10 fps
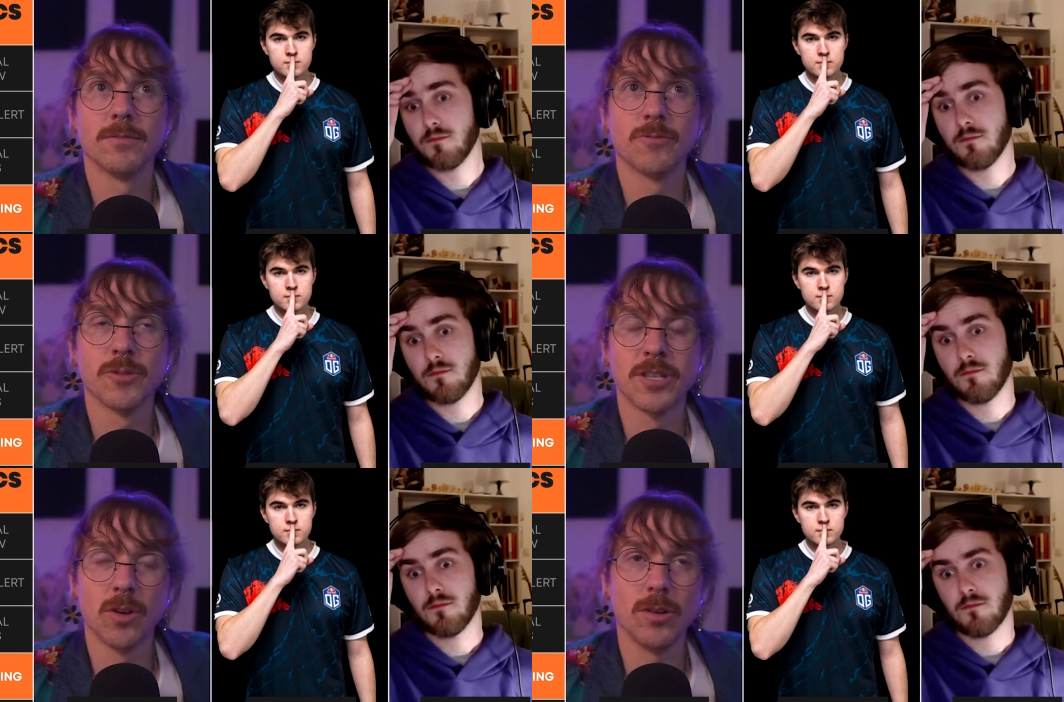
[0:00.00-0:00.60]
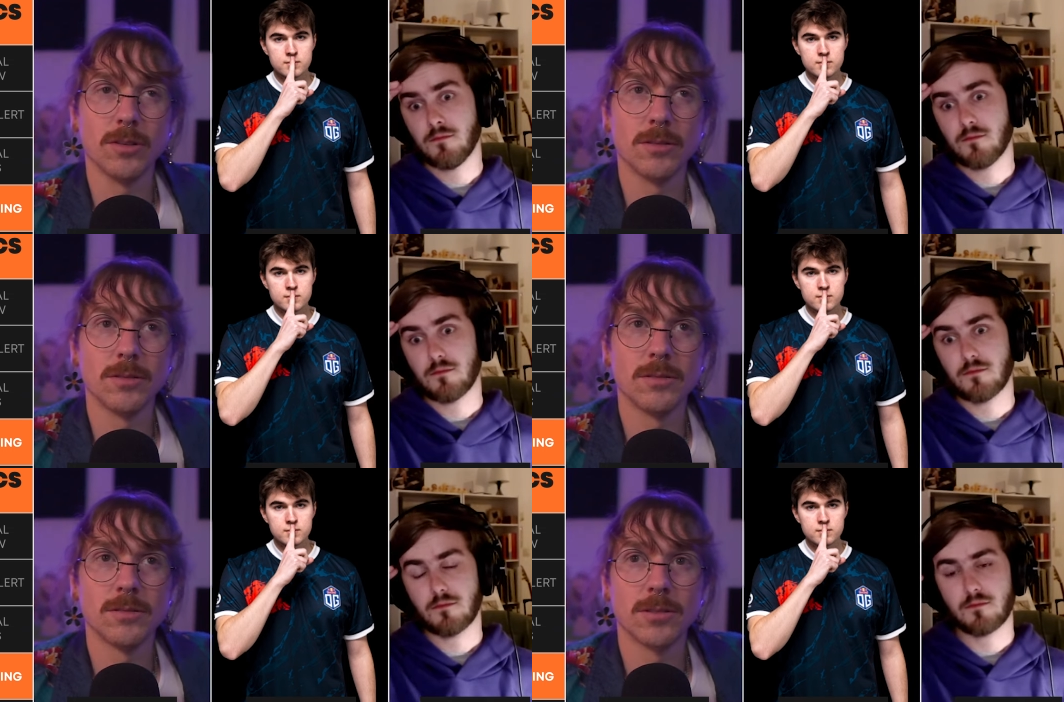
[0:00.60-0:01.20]
Speaker 1: result
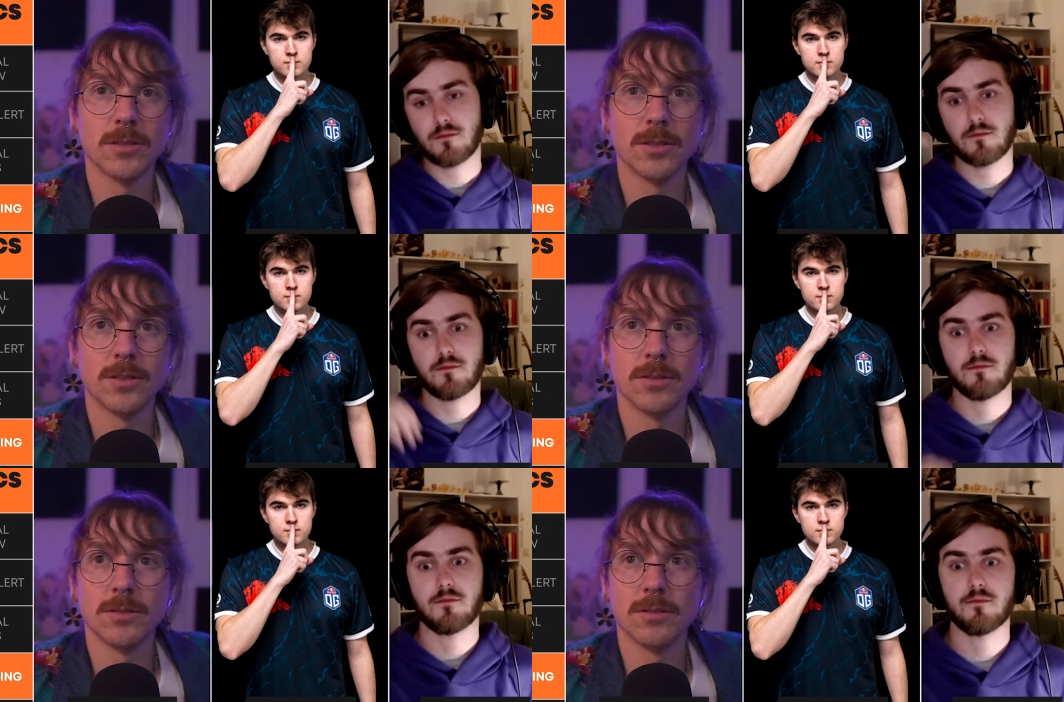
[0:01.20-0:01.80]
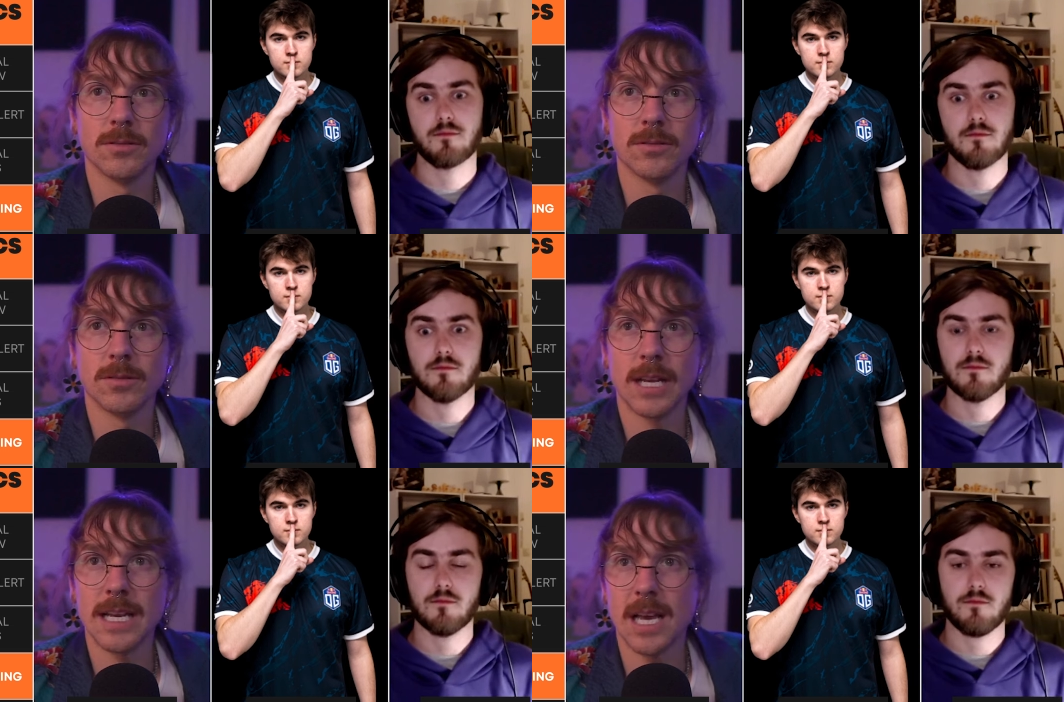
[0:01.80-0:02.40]

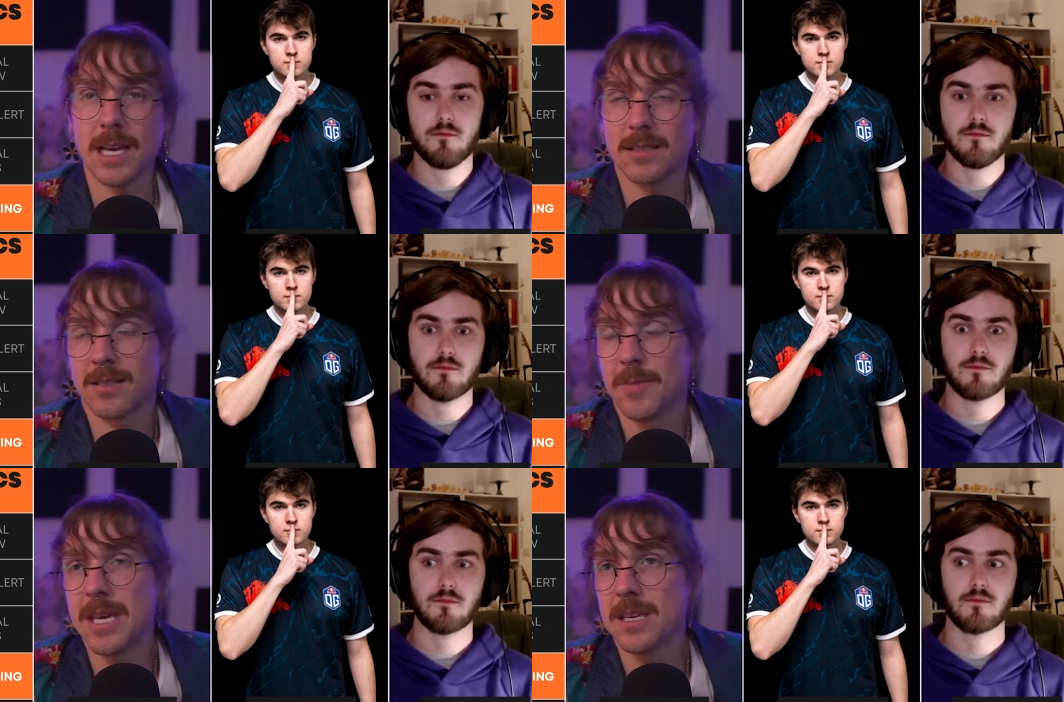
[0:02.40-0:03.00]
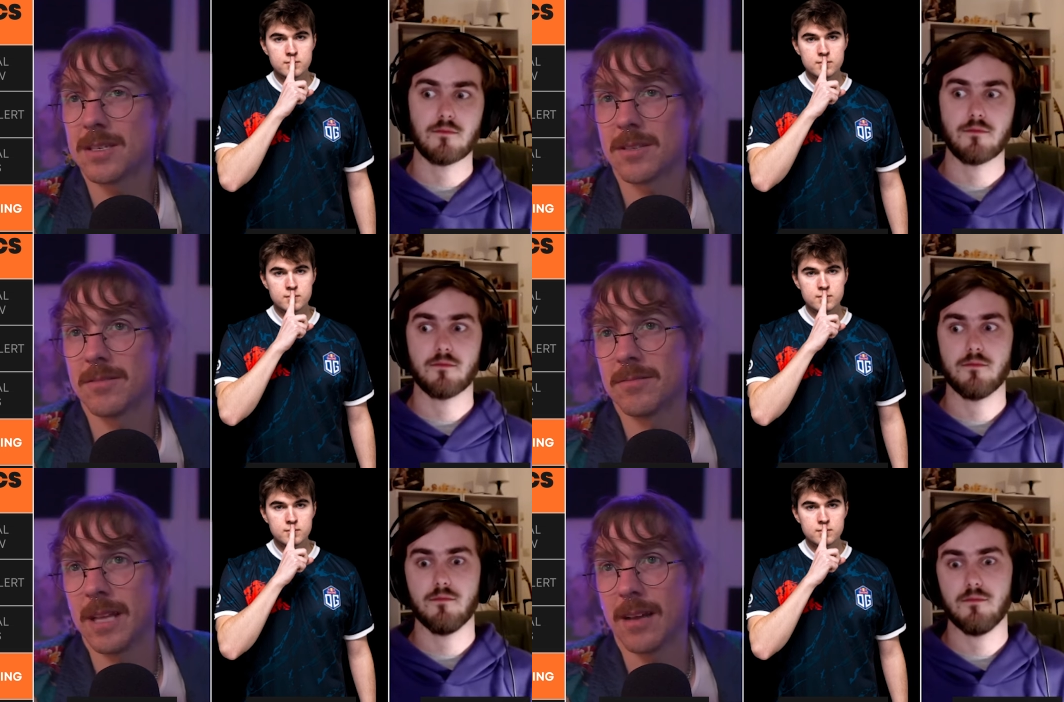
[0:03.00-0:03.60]
it, it to me is
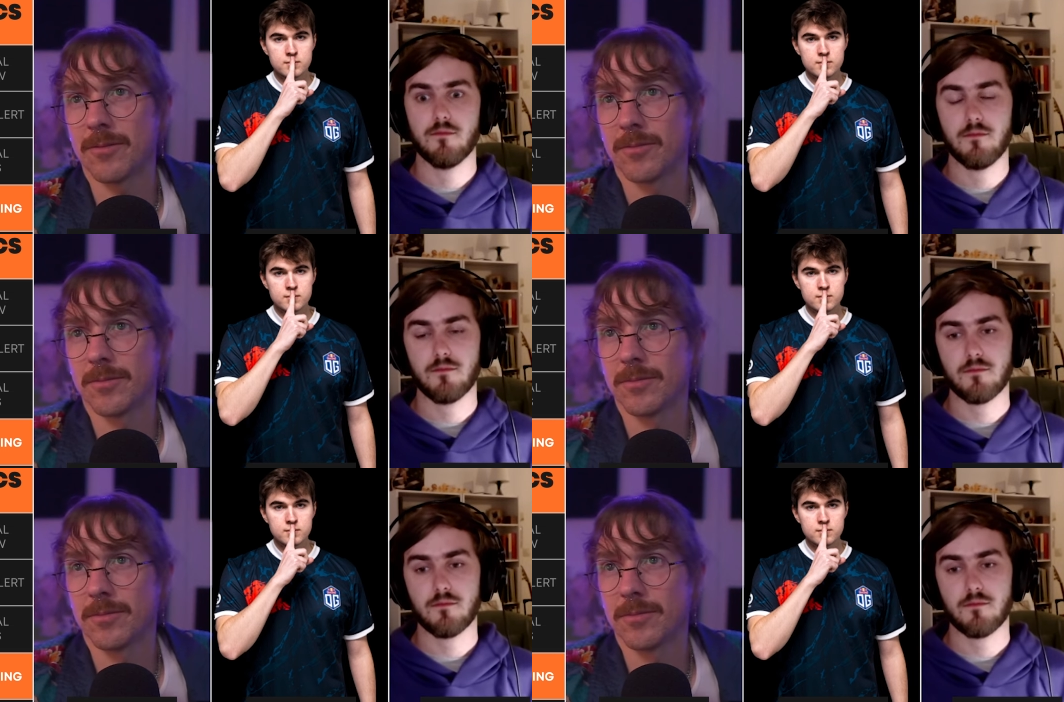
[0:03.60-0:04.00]
not.